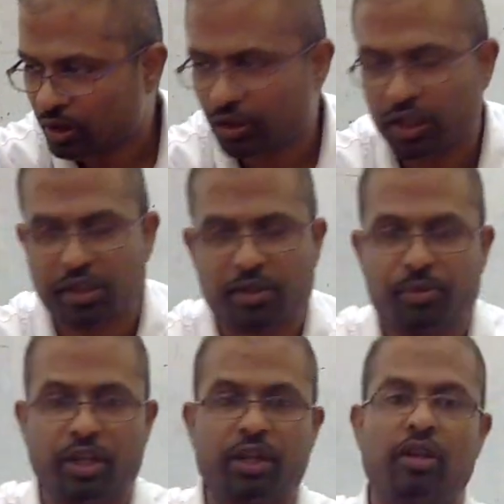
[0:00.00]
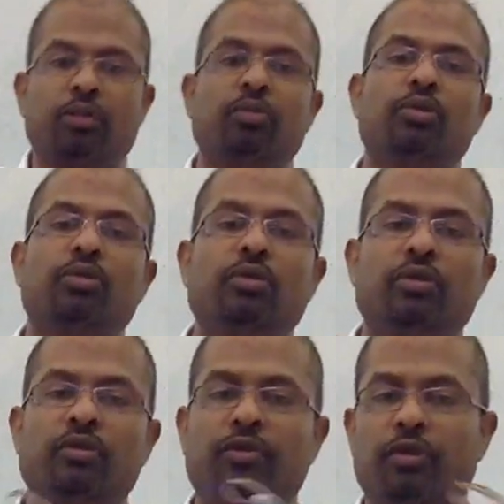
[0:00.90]
There is a breakout board
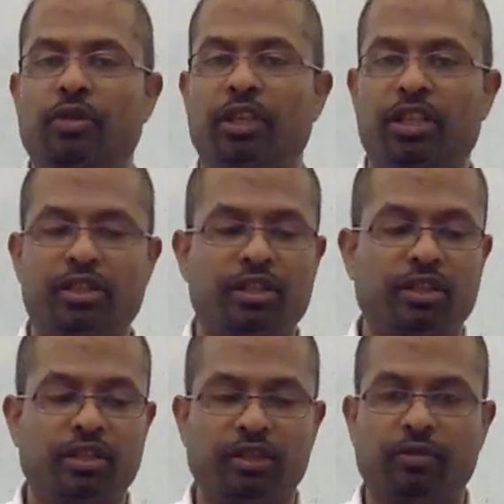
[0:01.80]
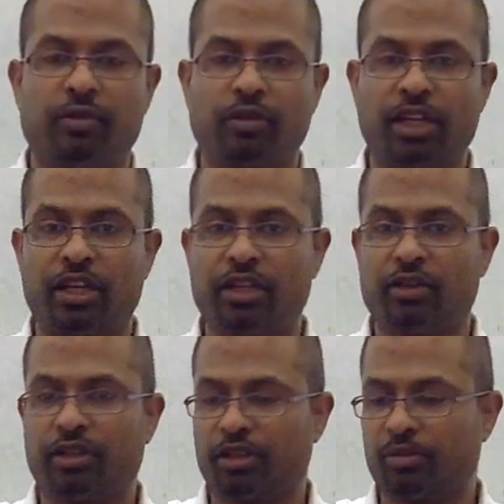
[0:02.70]
for testing and for carrying
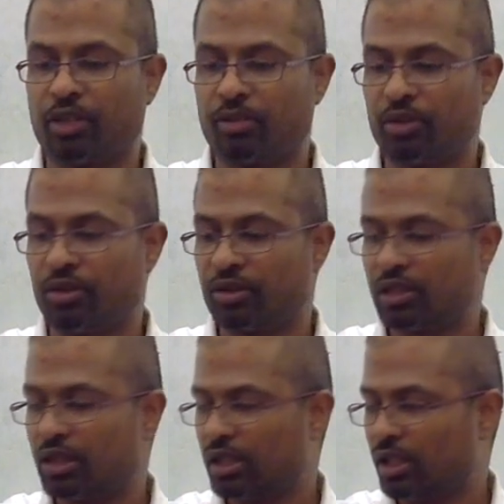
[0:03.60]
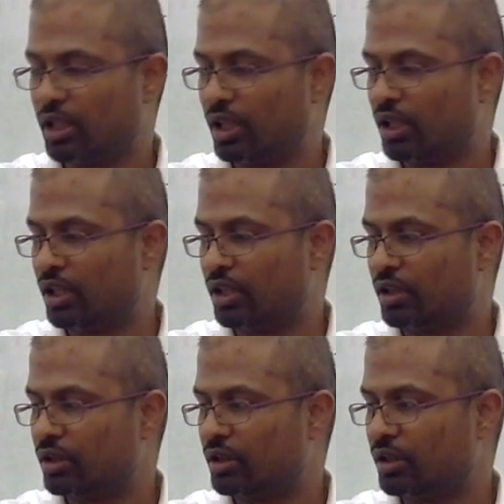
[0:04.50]
out experiments, and
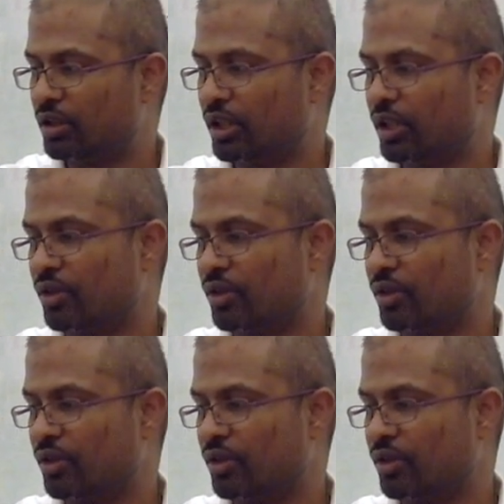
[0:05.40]
there